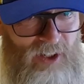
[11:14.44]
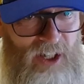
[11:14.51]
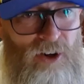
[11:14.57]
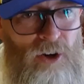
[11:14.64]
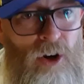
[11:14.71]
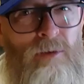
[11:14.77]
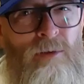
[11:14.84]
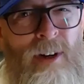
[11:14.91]

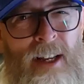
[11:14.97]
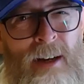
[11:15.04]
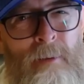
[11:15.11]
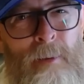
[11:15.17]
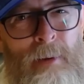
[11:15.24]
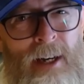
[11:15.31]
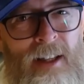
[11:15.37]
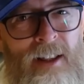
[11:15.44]
you're not really
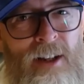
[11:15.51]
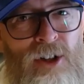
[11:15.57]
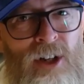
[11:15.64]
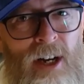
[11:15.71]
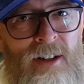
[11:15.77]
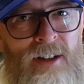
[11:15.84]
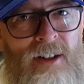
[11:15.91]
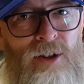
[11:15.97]
maybe getting the
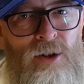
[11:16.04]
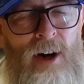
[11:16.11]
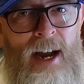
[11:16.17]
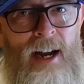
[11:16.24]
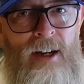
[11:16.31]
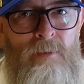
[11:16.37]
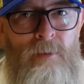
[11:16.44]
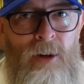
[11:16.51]
chance to try
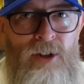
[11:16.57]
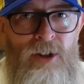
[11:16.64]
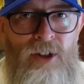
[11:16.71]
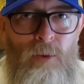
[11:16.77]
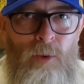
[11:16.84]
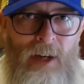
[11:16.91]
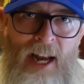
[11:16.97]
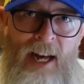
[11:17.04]
out as much as
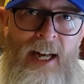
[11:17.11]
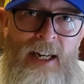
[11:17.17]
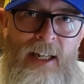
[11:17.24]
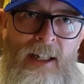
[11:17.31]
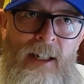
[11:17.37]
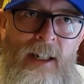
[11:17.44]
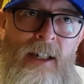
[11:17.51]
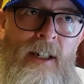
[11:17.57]
you would like.